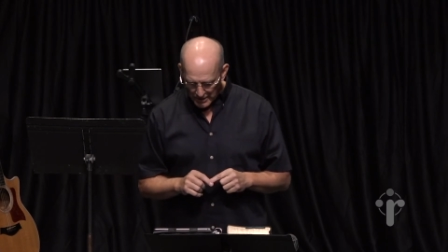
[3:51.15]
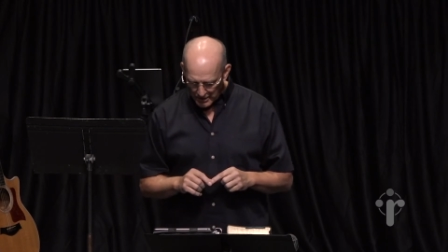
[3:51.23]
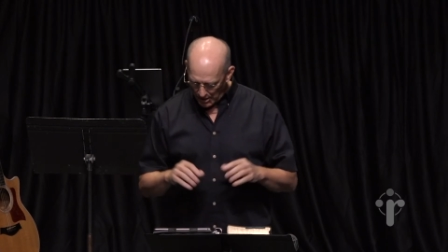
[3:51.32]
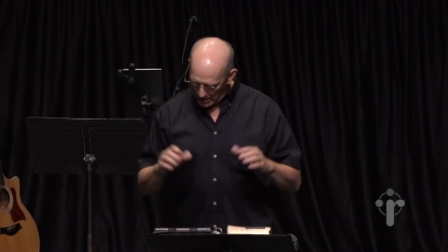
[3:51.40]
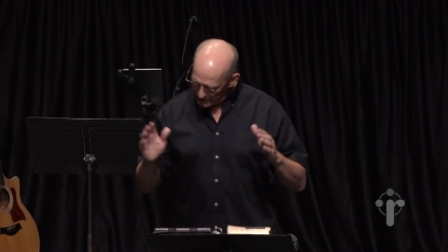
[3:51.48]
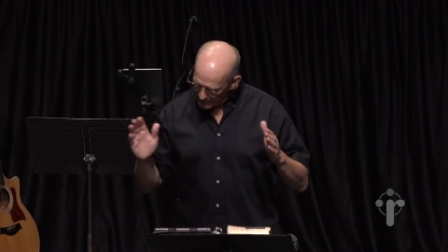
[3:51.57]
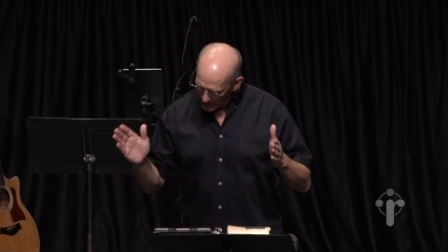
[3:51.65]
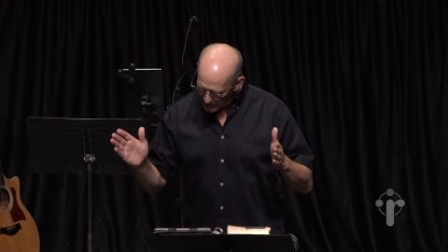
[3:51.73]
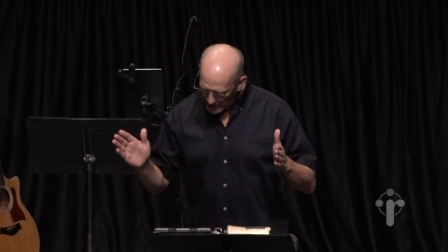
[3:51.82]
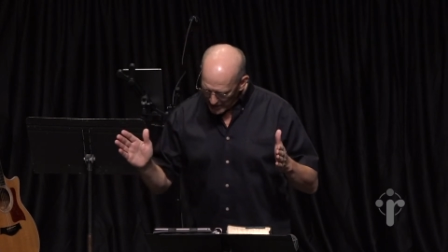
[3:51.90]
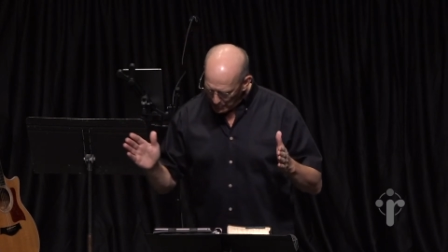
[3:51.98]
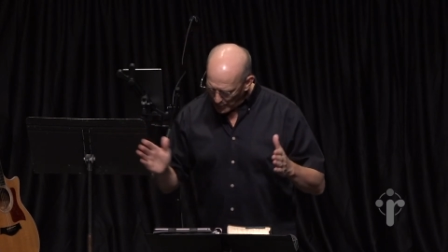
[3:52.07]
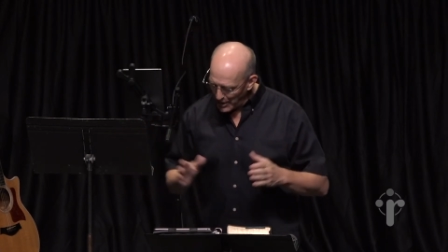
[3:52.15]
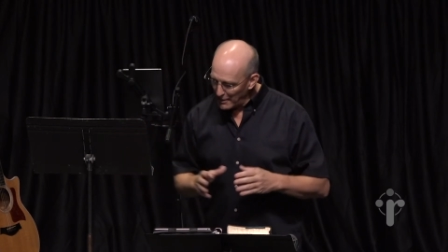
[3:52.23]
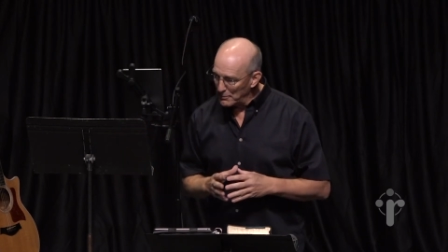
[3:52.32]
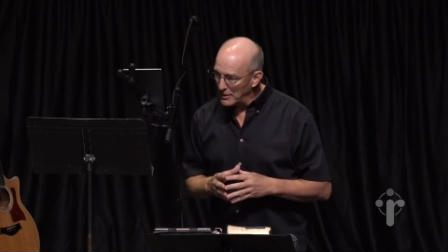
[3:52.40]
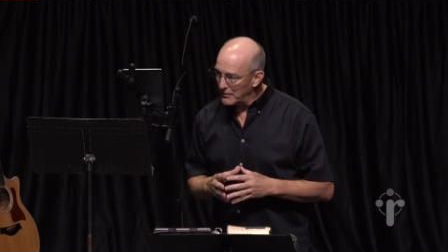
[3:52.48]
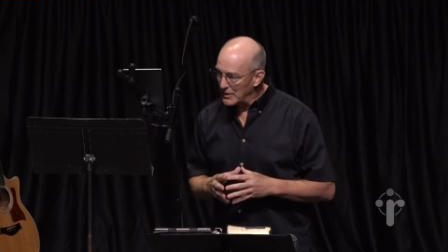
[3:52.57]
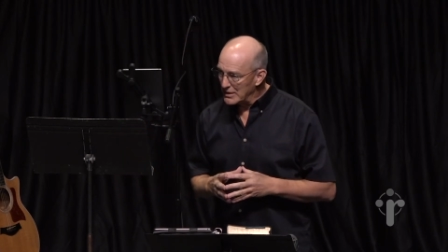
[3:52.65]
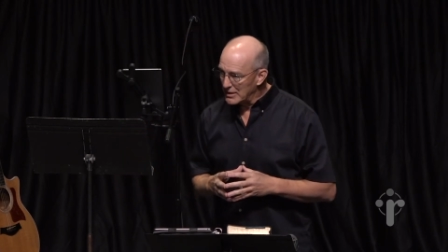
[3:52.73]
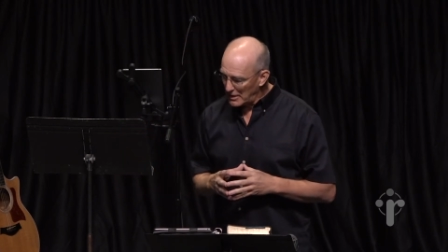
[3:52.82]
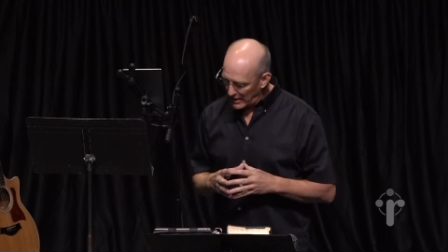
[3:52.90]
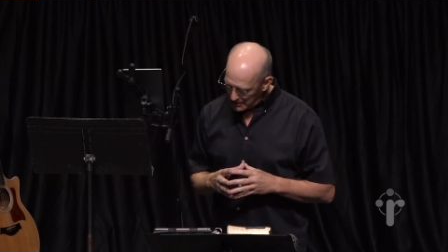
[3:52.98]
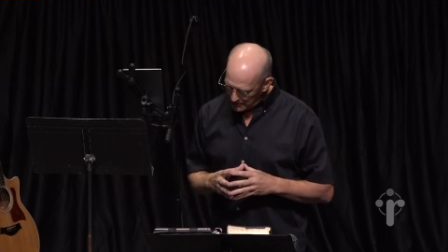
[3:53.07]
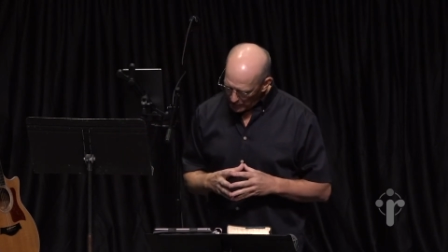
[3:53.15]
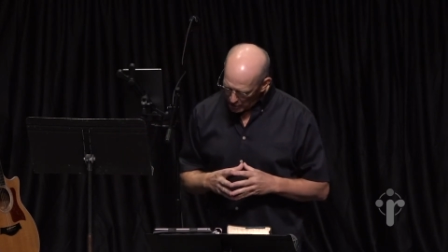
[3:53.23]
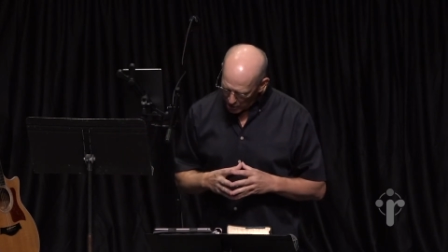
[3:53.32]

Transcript: God found Abraham living in the land of